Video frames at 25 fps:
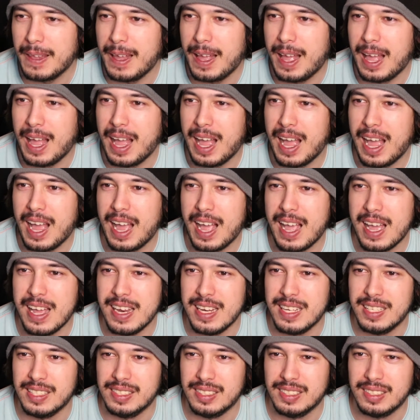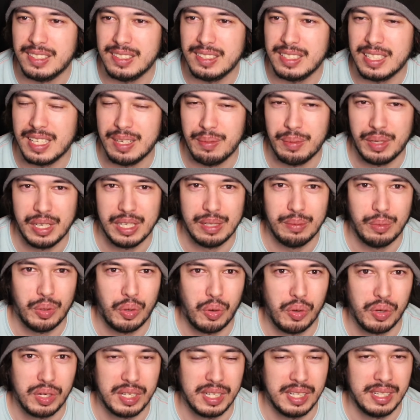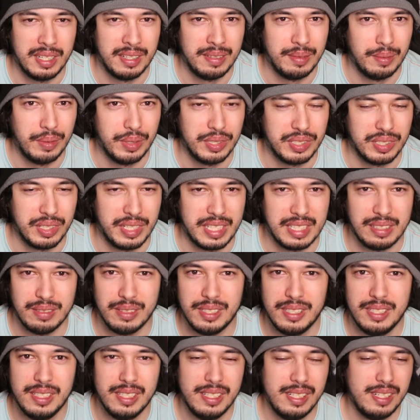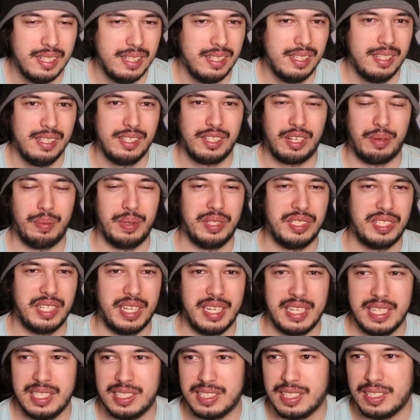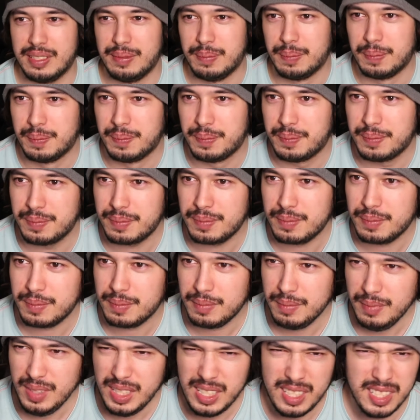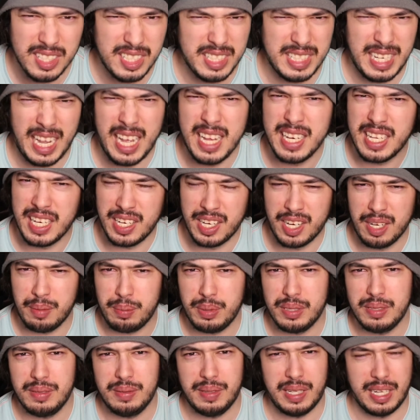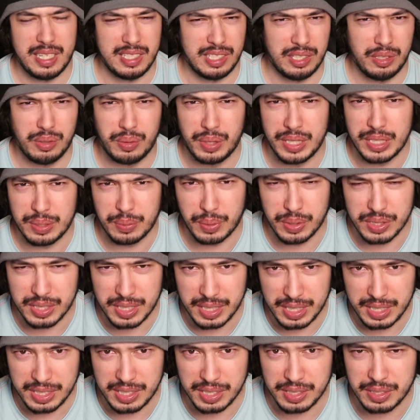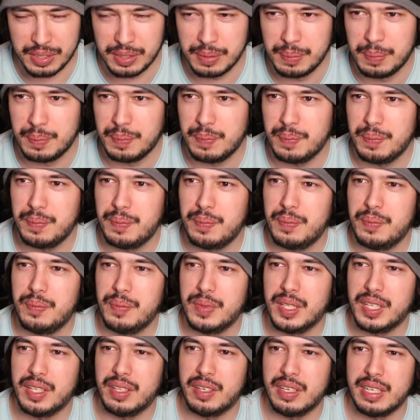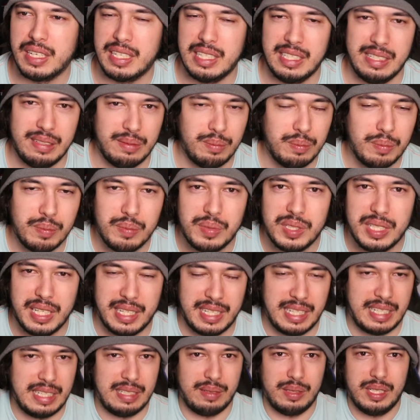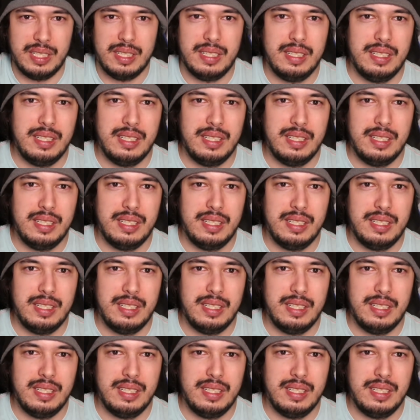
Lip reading: And Murray Walker was like commentating, standing up as he always wanted to do. He said doing